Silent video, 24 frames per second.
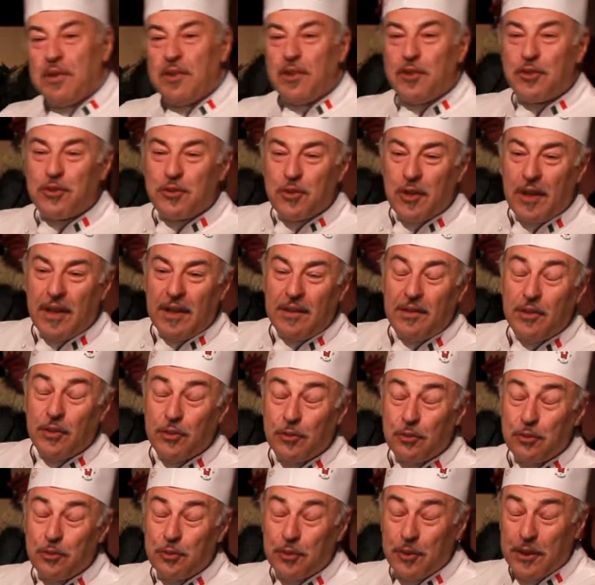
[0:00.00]
in this trade
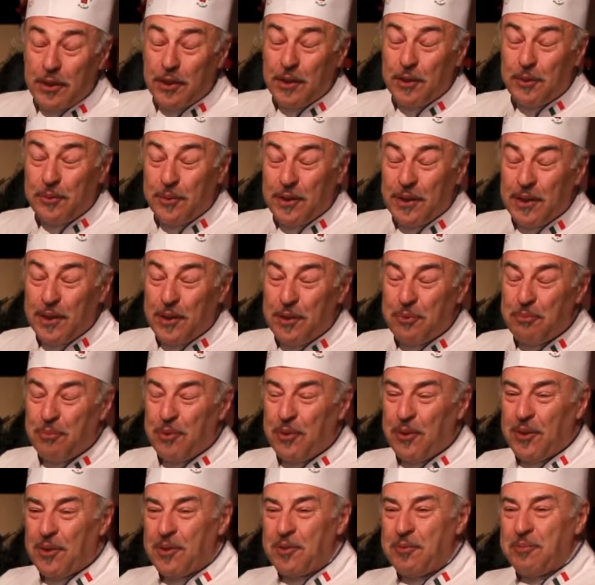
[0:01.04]
is really, really
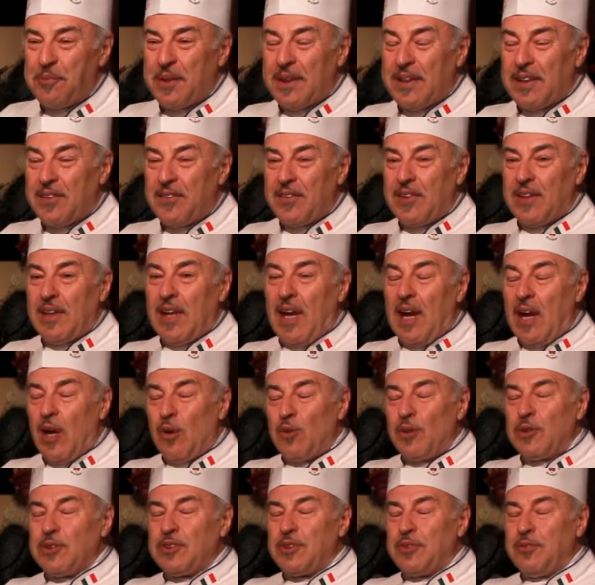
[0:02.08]
important because the
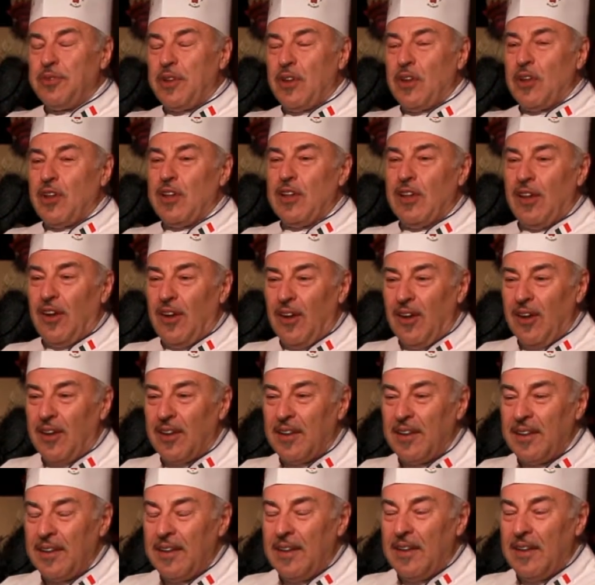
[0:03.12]
hours are very long.